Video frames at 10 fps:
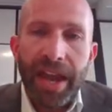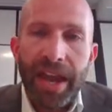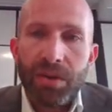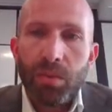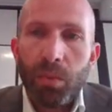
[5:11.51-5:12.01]

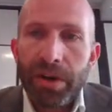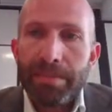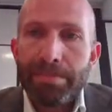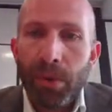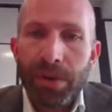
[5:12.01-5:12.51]
And what
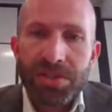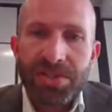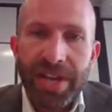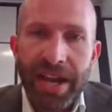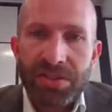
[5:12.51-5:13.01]
it boils
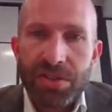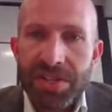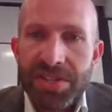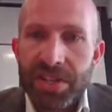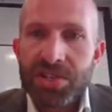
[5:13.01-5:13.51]
down to
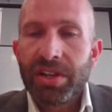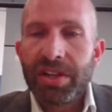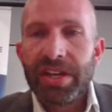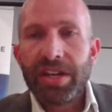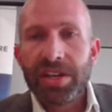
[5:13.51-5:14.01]

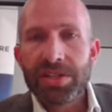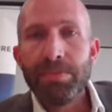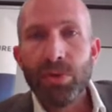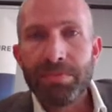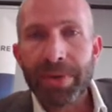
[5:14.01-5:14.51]
essentially is
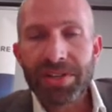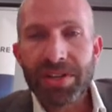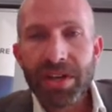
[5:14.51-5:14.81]
movement.